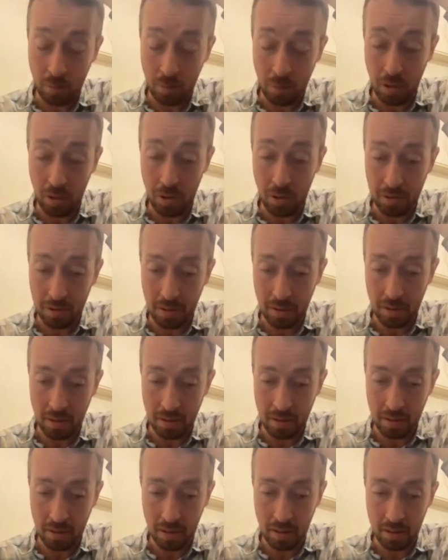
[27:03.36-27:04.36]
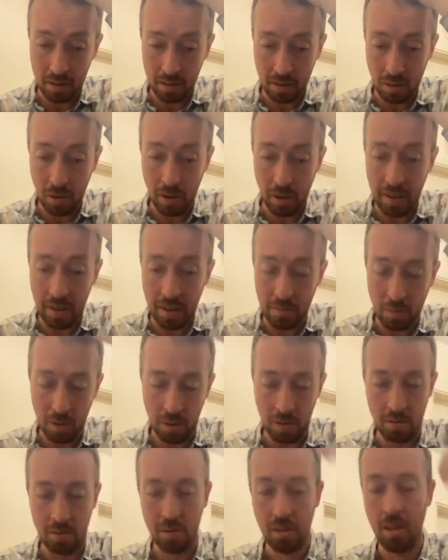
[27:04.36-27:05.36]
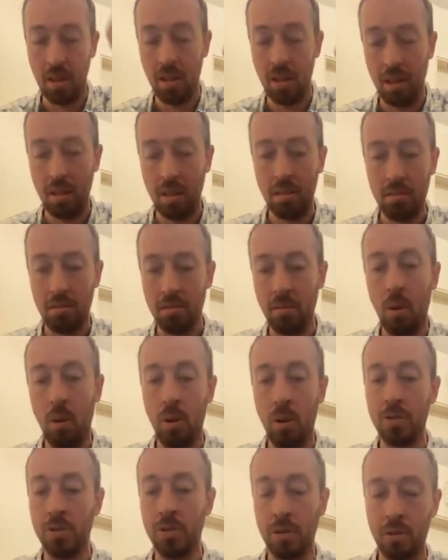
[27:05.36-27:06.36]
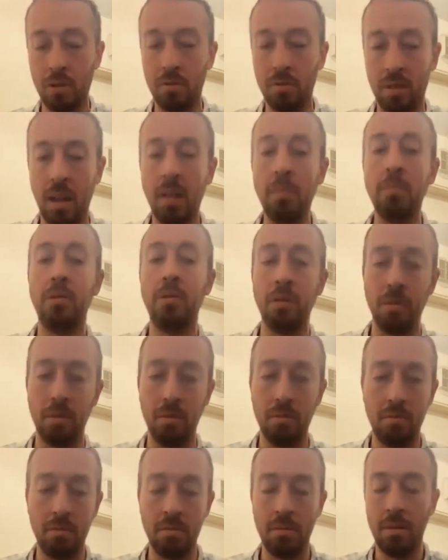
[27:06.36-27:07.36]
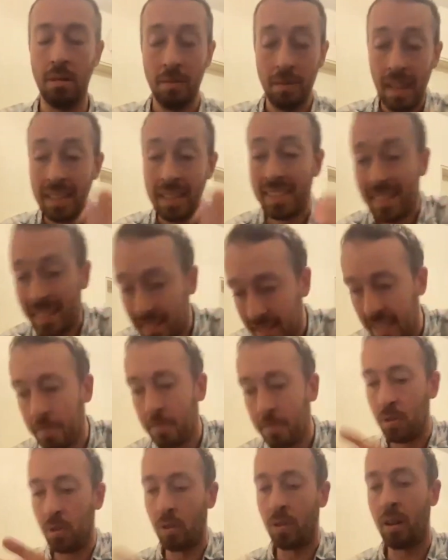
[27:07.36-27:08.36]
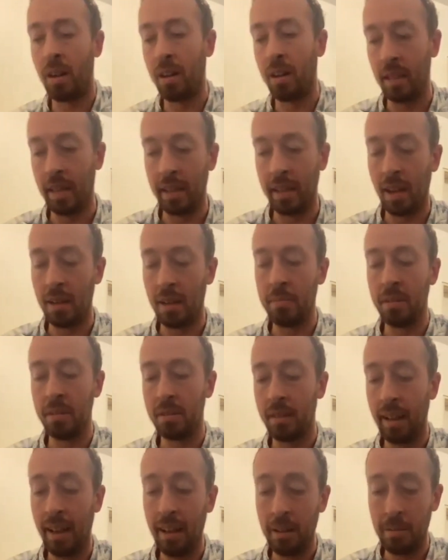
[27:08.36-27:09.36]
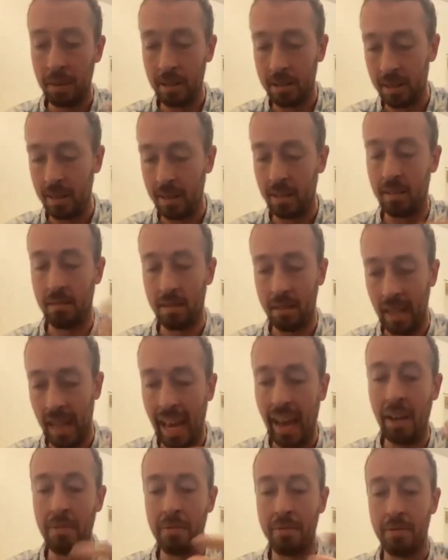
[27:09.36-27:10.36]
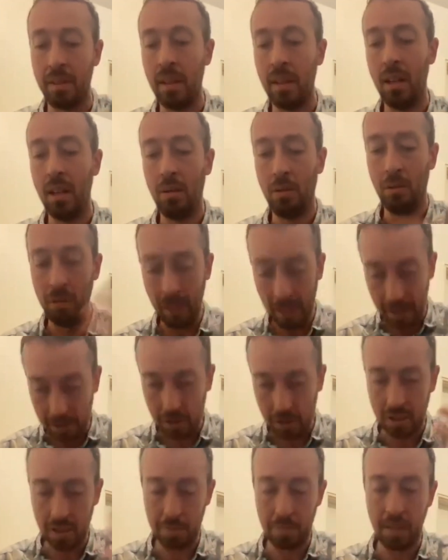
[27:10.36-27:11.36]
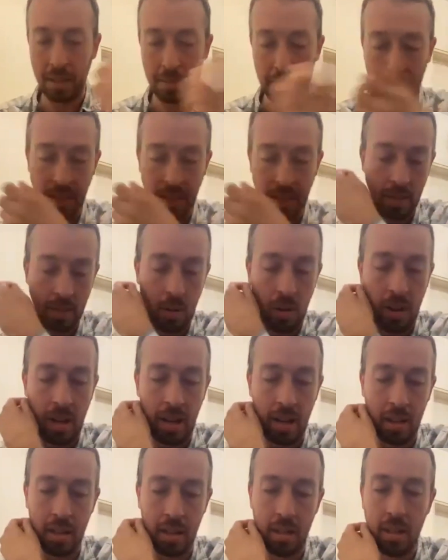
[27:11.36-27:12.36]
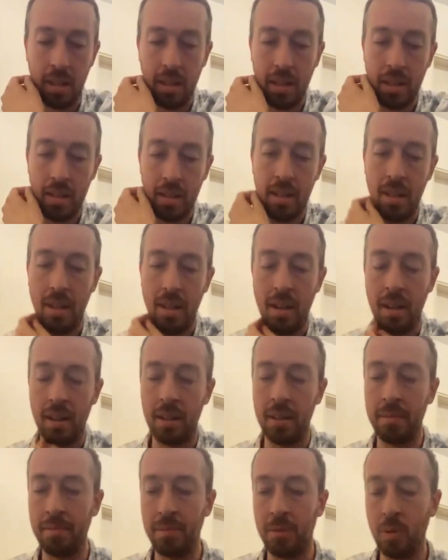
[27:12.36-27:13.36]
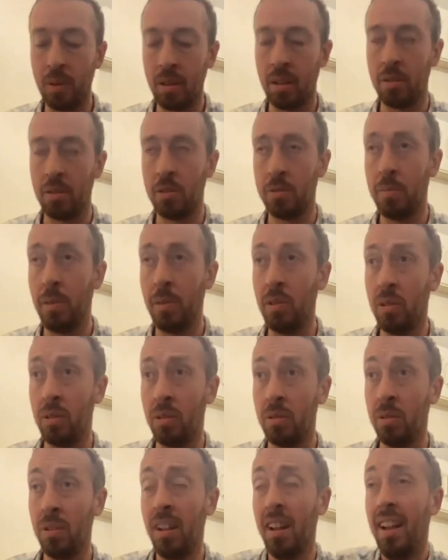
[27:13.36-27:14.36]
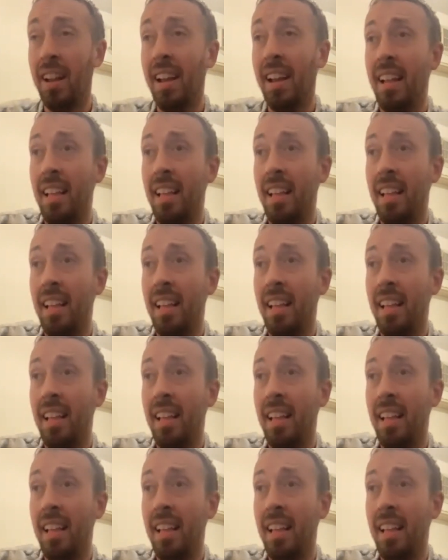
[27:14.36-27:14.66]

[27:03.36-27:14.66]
of the world, the Goyim, will also come to, you know, not to keep the Torah like Am Yisrael, but to have relationship like Bnei Noach to HaKadosh Baruch Hu,